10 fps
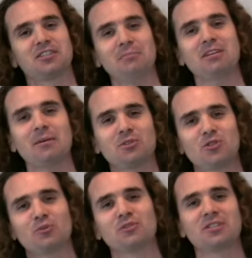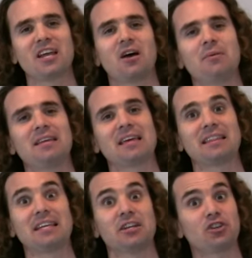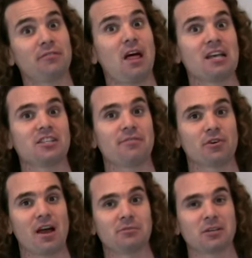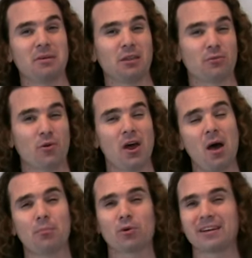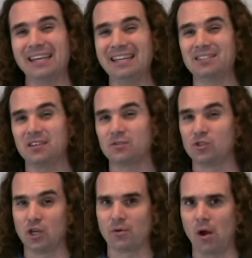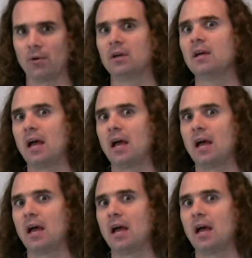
sometimes students tell me that the initial velocity for an object being thrown upward is zero.